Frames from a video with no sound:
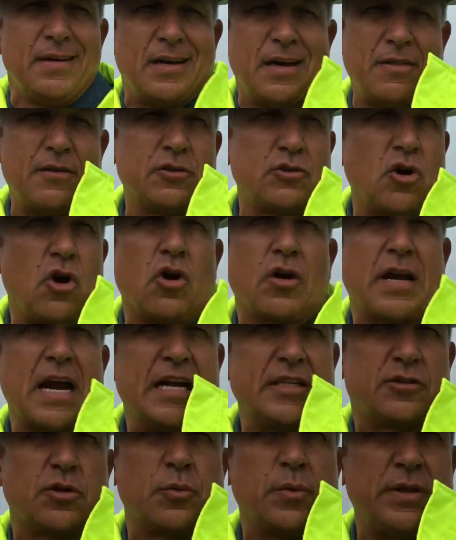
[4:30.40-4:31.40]
There's all
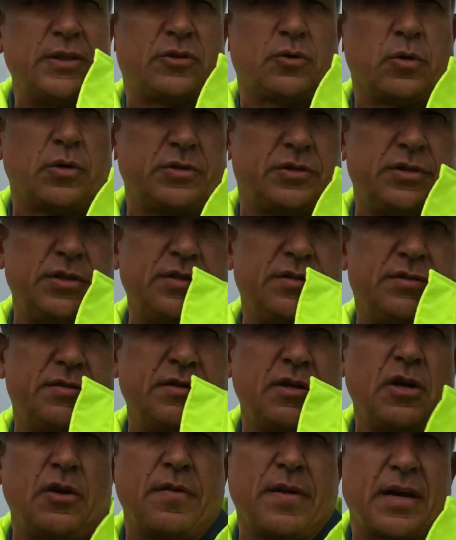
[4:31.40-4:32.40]
kinds of resources,
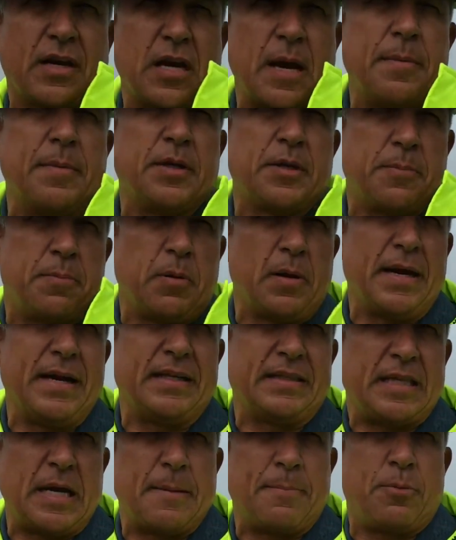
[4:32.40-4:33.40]
that come into play
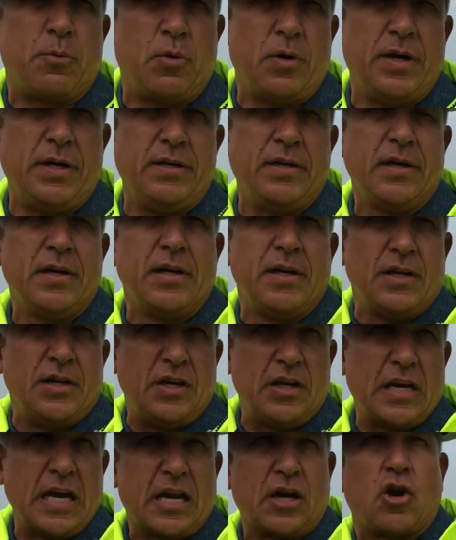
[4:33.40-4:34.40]
at that point.
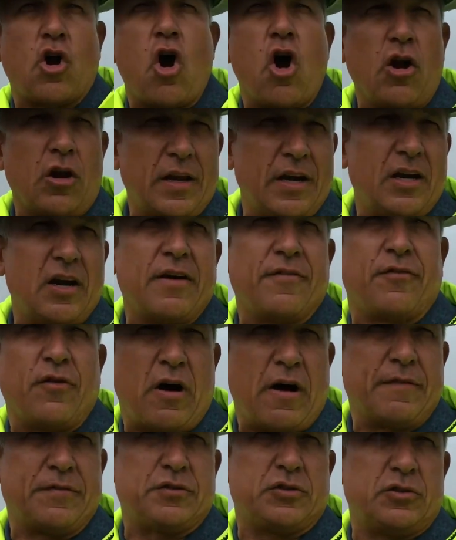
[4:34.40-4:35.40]
You got to call in enough
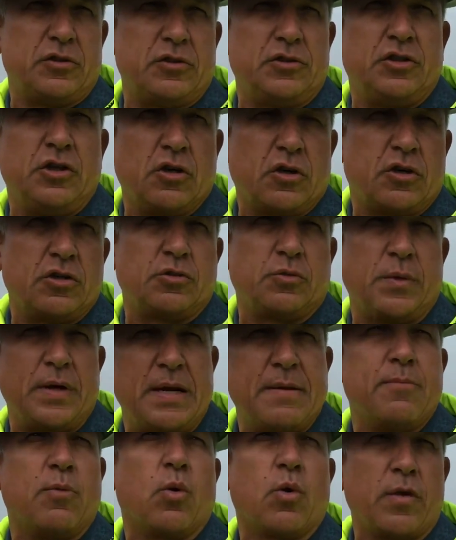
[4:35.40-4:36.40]
officers, because we
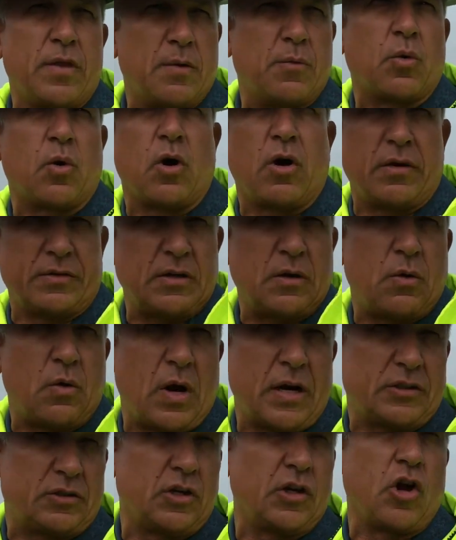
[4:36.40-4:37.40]
need more than are
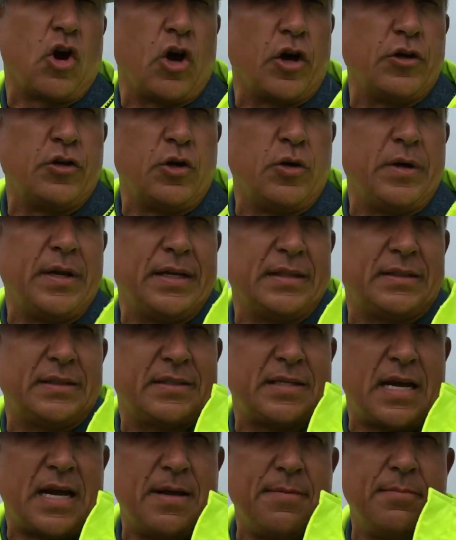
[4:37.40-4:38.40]
actually on duty at the
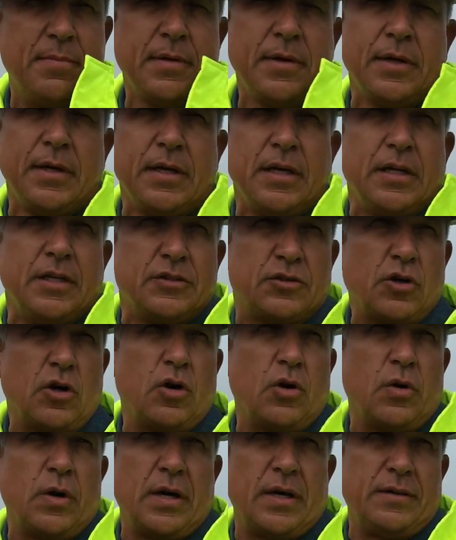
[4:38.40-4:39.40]
time.
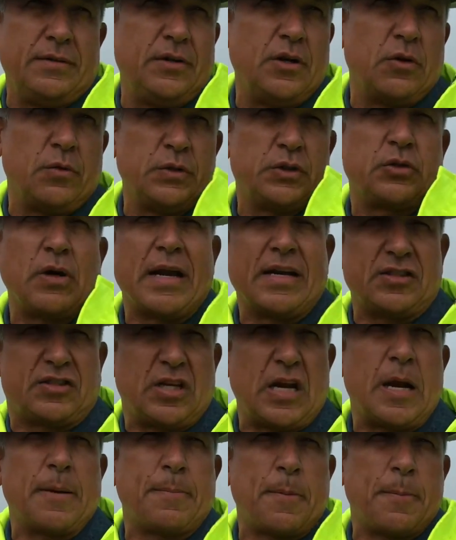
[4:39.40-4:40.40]
So, we try to
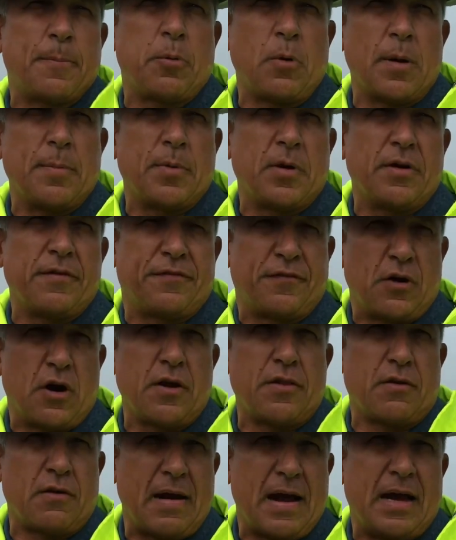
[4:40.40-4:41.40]
set up a perimeter
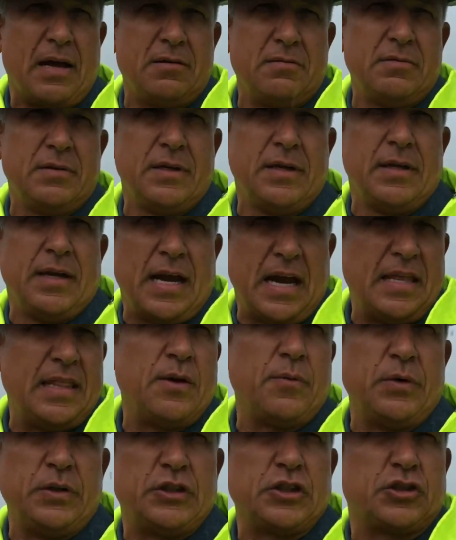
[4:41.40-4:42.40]
farther out, and
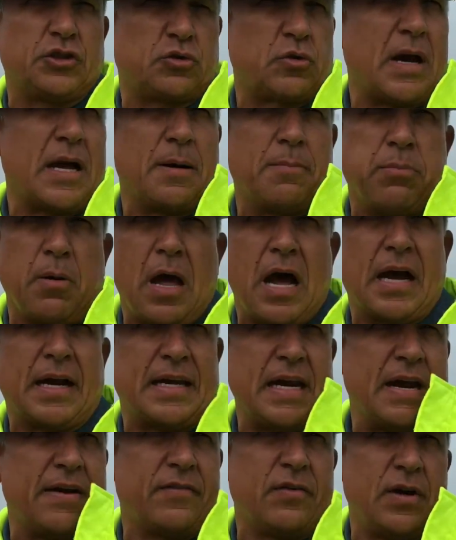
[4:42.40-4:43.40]
then we just try to
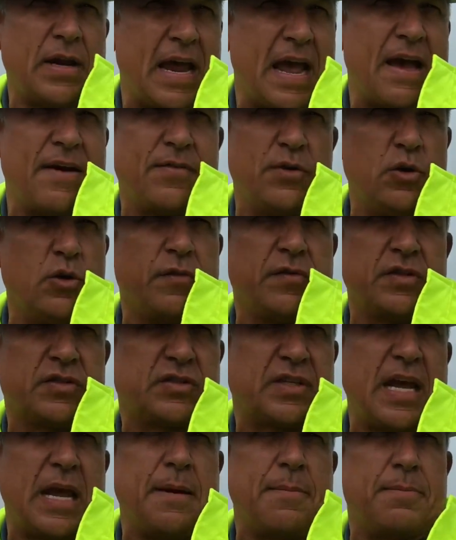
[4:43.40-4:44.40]
block every avenue of
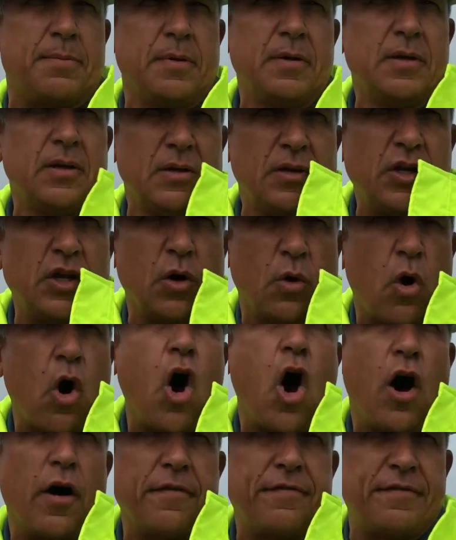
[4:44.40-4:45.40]
escape,
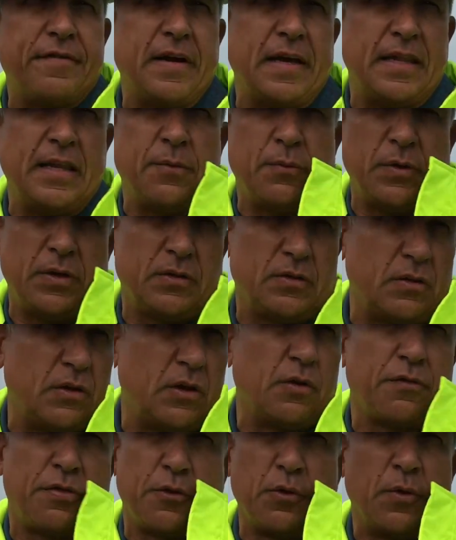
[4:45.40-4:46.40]
off. And then we,
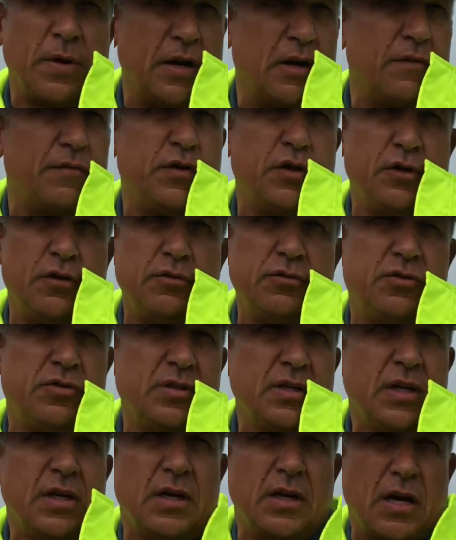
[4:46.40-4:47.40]
through interviews
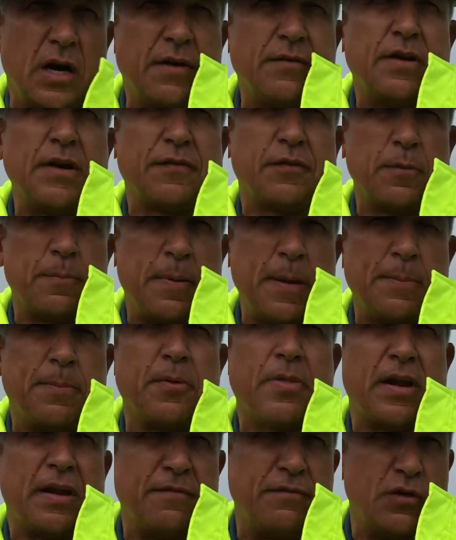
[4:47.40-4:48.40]
of different
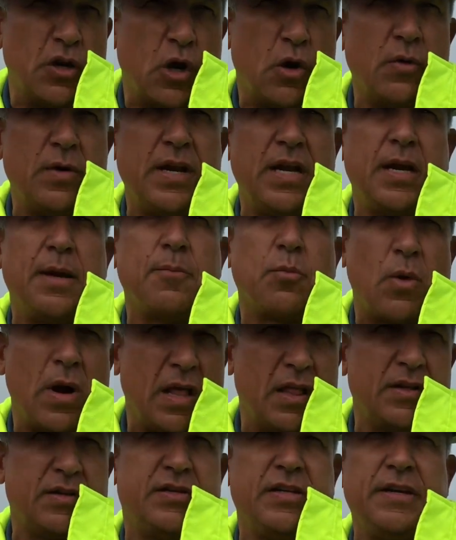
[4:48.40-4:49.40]
people that have known him,
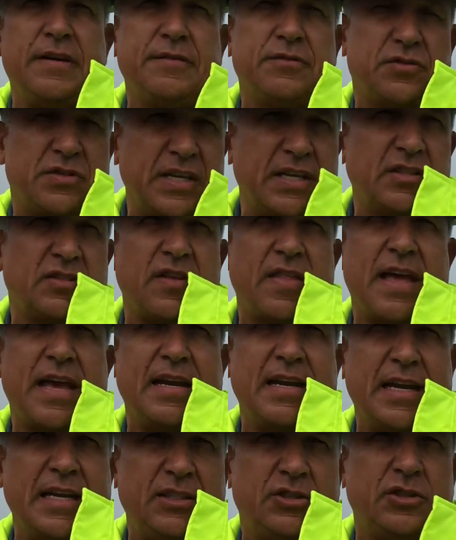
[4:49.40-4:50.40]
relatives, things of
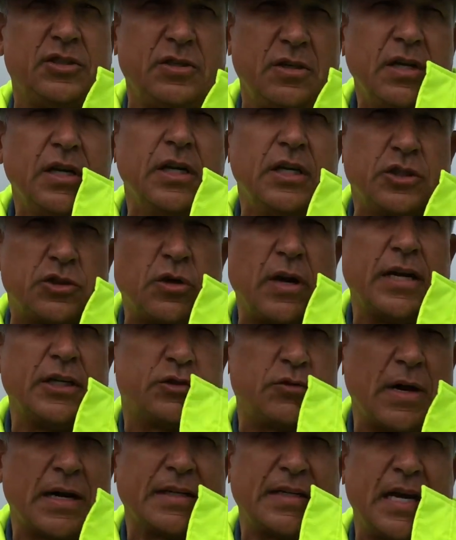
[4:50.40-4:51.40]
that nature, try and
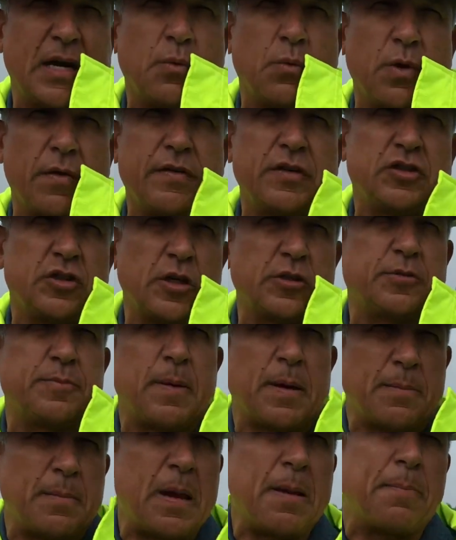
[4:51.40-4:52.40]
track down where the
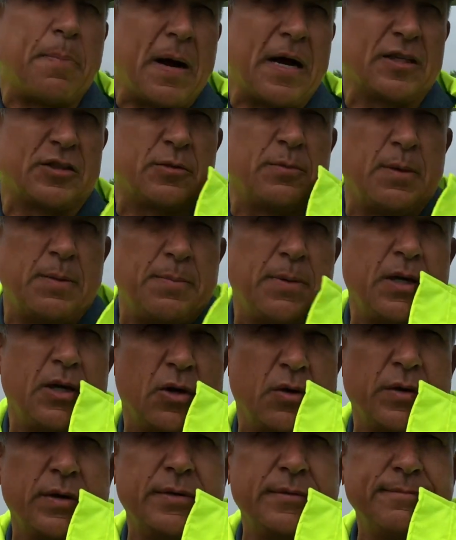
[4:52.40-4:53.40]
suspect may possibly be
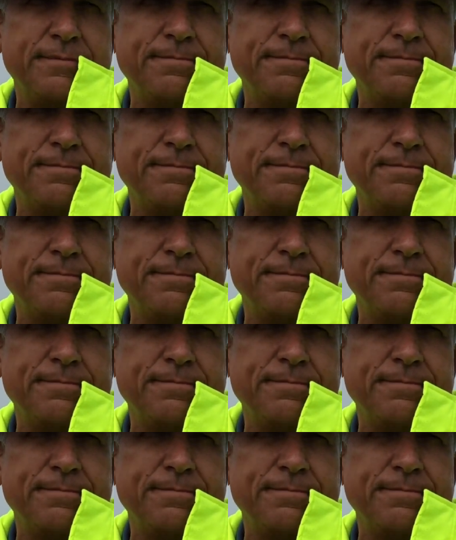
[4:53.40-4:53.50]
going.